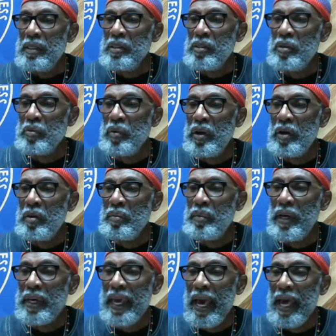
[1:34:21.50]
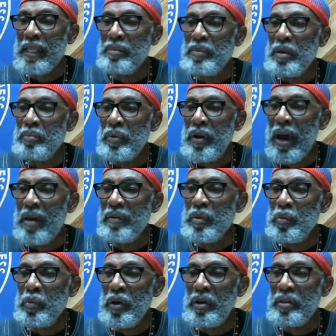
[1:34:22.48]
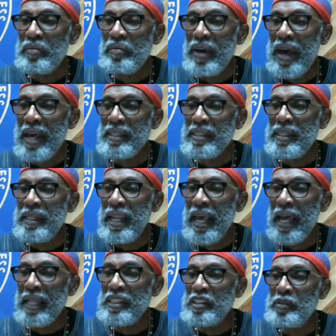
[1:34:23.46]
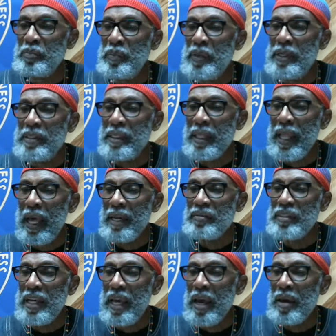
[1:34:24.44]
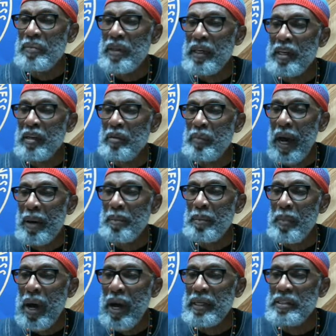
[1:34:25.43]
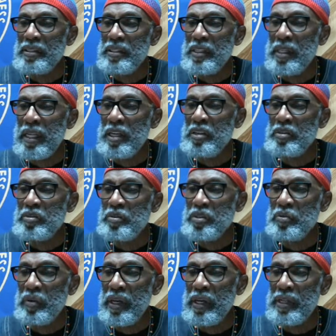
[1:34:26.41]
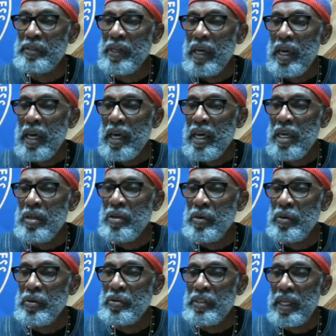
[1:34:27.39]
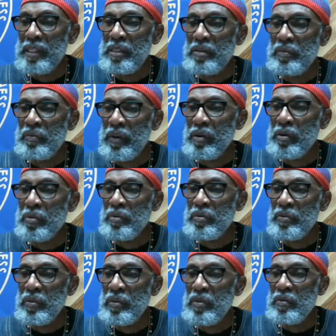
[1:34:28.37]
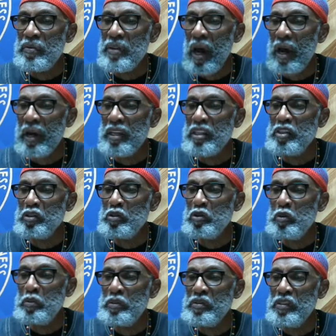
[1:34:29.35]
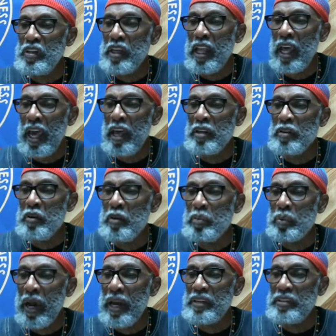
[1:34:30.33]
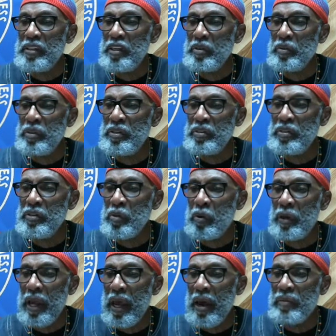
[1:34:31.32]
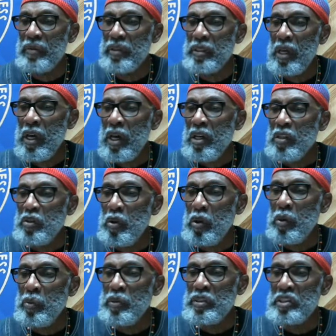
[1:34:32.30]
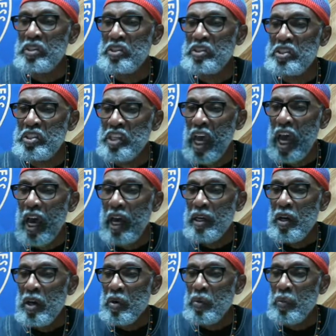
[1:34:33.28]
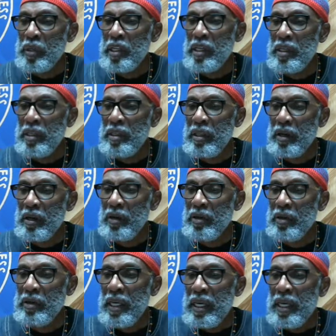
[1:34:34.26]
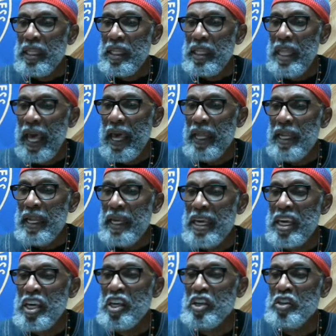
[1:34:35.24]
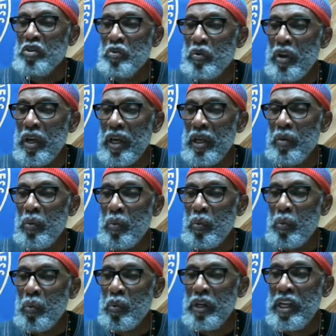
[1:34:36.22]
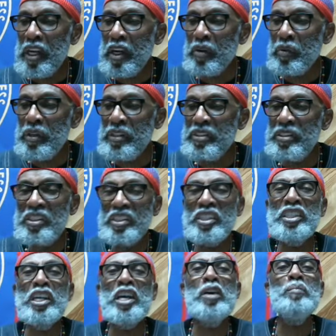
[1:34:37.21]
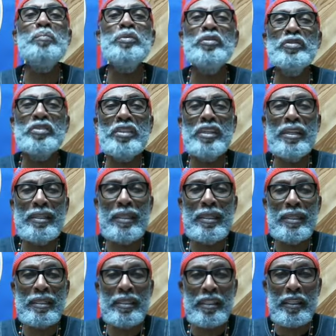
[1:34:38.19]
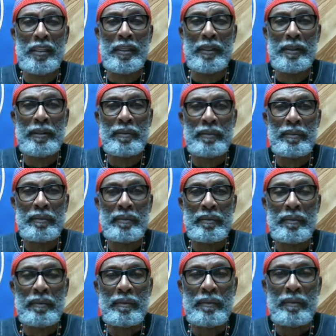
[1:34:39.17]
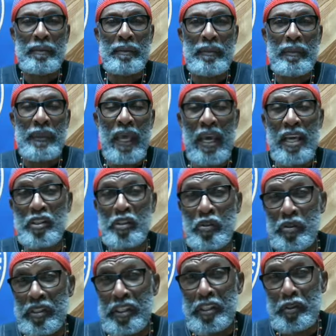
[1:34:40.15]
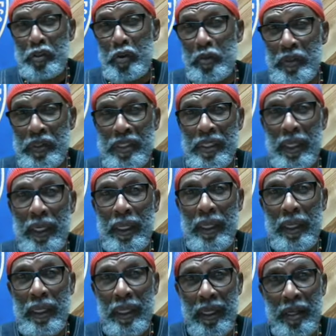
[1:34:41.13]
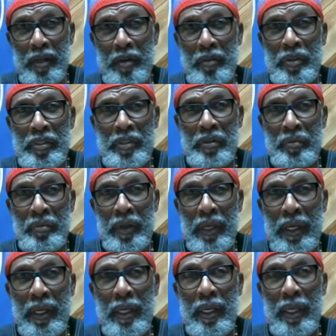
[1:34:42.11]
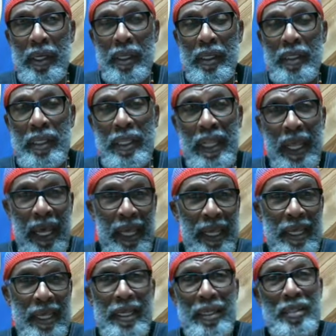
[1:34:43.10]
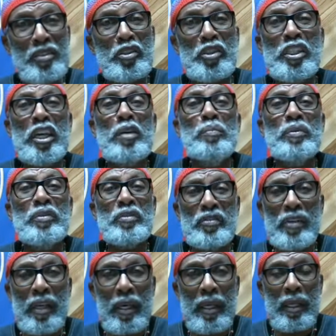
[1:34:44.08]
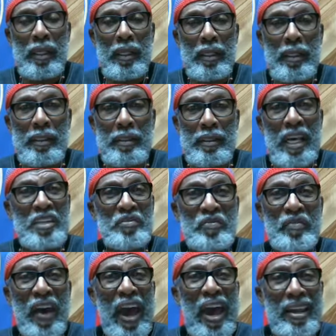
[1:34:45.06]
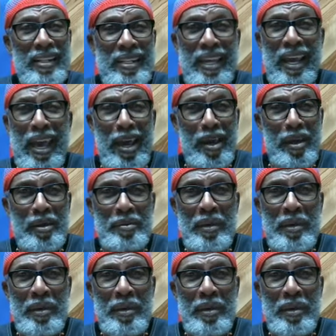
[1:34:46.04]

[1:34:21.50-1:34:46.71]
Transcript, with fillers: Terrell McCallum, a private wealth advisor in Dallas, spends a lot of time thinking about markets and interest rates. He knows that the Federal Reserve targets 2% annual price increases on average. So it was a shock when he learned that his rent would increase 10% this year. Now it's usually 2% an increase in rent. Now it's 10%. So that's five times,